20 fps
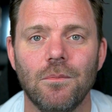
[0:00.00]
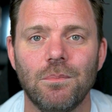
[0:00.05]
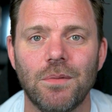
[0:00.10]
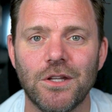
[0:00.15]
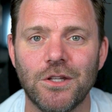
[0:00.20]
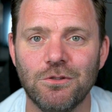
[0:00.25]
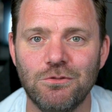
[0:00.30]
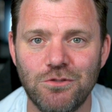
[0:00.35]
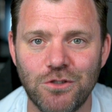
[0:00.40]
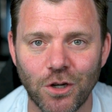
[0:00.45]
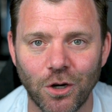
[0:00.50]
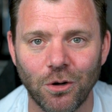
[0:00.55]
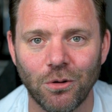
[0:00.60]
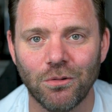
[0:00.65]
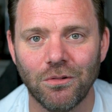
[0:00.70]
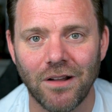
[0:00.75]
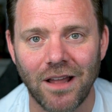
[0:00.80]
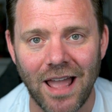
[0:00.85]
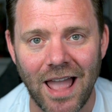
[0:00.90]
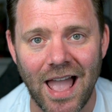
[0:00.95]
You don't
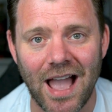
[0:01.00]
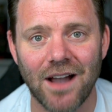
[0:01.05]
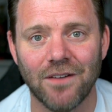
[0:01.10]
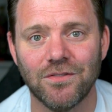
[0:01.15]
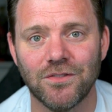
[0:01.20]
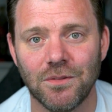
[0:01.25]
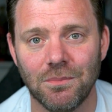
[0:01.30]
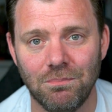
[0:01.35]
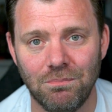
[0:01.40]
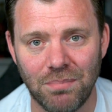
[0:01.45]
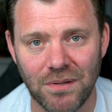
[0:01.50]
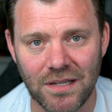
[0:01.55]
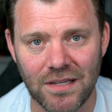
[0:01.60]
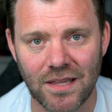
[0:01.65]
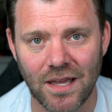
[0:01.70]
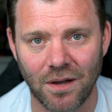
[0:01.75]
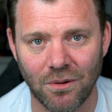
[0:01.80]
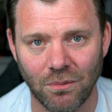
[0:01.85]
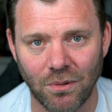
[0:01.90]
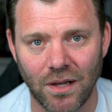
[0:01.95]
have to be
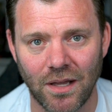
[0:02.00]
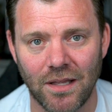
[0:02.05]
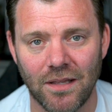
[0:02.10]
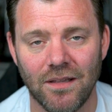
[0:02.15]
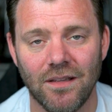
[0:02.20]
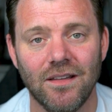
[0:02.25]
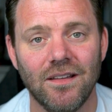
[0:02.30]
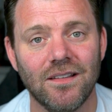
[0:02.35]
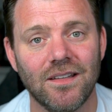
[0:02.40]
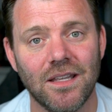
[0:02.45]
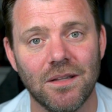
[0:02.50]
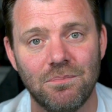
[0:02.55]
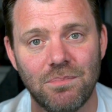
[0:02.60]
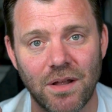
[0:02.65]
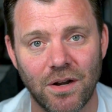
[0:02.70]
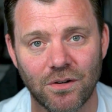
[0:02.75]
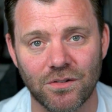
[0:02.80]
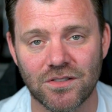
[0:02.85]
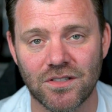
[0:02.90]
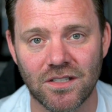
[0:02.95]
that way. Get
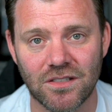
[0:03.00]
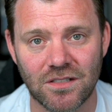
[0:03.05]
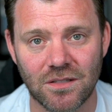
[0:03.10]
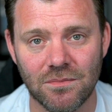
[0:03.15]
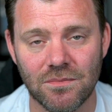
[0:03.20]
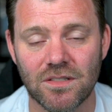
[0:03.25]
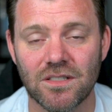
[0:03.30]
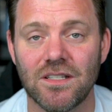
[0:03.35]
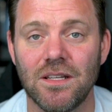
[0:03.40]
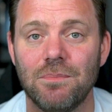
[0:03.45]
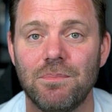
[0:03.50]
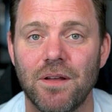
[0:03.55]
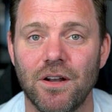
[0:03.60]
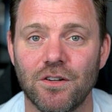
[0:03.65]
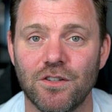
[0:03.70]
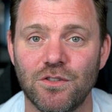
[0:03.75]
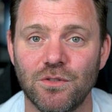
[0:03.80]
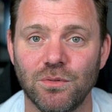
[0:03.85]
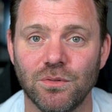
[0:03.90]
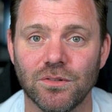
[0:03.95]
better systems, get better
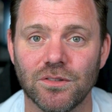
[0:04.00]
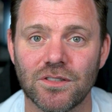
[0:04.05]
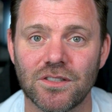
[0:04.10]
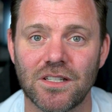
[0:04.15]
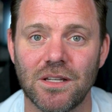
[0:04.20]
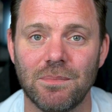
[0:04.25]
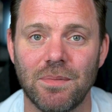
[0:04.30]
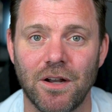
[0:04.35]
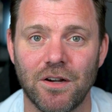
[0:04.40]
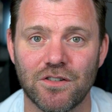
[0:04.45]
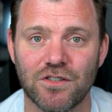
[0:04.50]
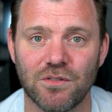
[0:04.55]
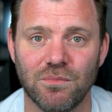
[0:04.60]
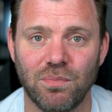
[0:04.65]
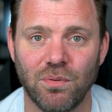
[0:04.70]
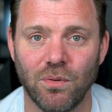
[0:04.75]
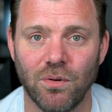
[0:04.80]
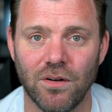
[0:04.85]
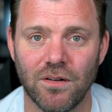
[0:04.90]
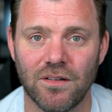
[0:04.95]
tools, get better
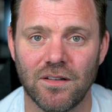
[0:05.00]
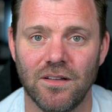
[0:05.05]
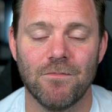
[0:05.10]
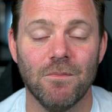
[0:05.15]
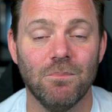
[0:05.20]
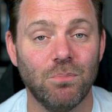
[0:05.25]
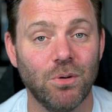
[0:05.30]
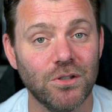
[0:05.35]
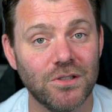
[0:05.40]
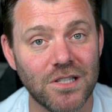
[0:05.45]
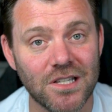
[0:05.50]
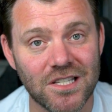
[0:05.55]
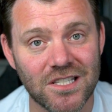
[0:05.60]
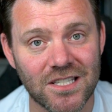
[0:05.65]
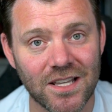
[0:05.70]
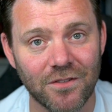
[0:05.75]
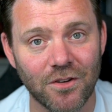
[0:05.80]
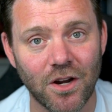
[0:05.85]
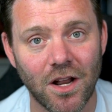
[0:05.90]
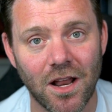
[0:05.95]
support. Put these
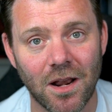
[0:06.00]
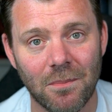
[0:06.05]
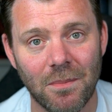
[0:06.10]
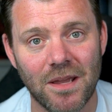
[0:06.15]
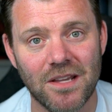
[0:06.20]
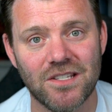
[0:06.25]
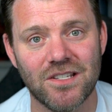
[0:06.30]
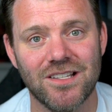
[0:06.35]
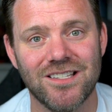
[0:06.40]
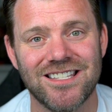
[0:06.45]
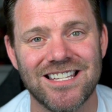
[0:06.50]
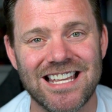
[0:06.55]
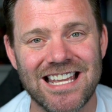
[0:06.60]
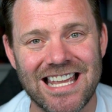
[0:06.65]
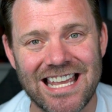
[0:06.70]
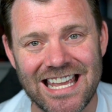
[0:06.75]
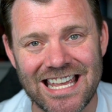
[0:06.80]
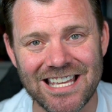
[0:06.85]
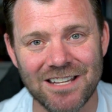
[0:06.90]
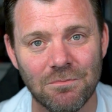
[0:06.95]
7 automations
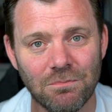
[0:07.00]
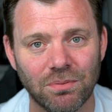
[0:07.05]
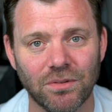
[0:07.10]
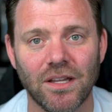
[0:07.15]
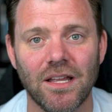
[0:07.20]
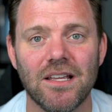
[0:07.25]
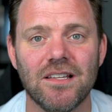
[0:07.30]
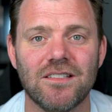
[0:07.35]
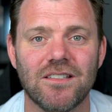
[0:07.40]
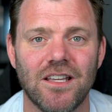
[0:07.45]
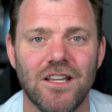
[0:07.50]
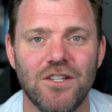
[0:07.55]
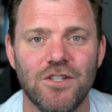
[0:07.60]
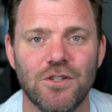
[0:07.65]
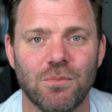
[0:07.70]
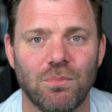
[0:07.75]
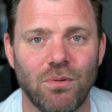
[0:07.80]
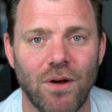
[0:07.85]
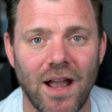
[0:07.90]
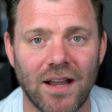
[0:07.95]
in place in your
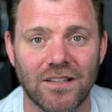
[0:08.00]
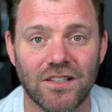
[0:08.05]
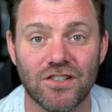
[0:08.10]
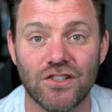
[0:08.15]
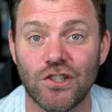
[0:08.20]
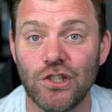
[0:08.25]
practice.